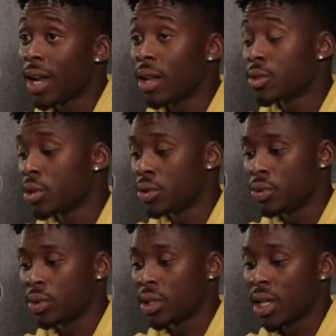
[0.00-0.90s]
love
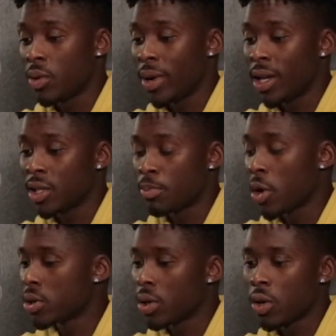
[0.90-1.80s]
socials in a way. It's
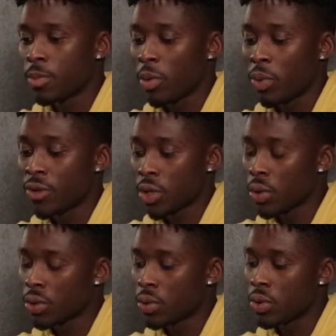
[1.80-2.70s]
pros and cons, but with
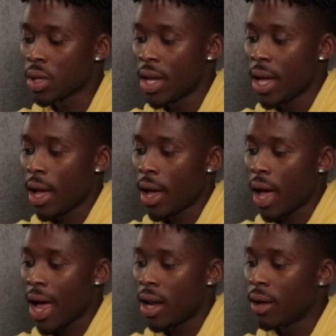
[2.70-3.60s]
socials,
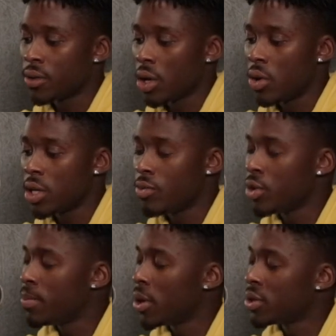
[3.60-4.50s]
I love to only
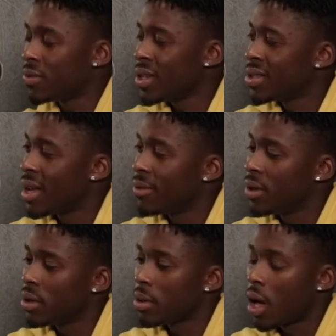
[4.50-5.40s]
repost things that I
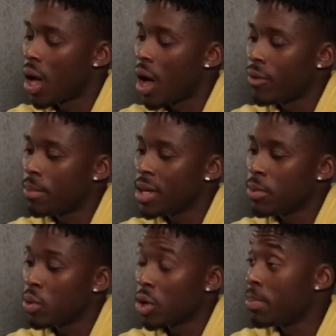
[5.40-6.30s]
think other
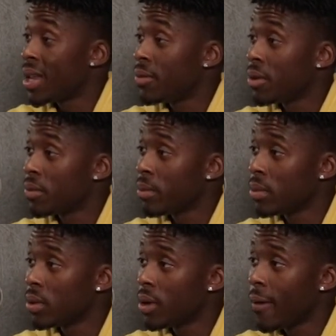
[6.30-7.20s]
people could benefit
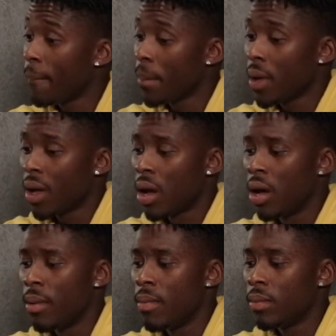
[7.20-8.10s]
from.
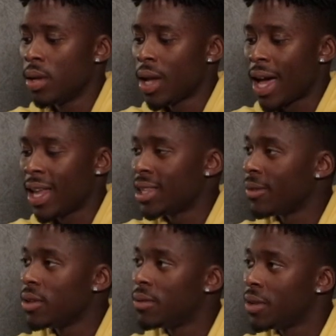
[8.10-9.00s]
And I
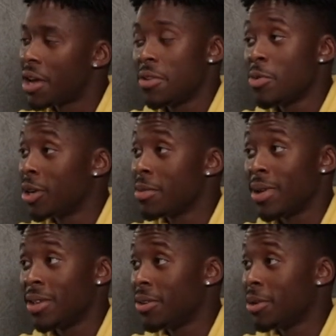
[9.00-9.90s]
definitely think everyone can
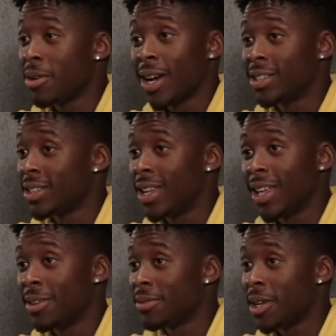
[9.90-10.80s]
benefit with Christ in their
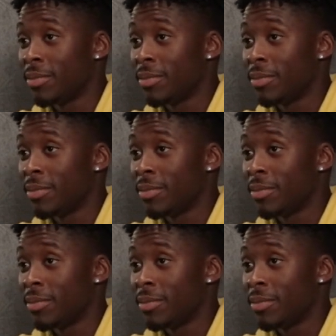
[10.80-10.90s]
life.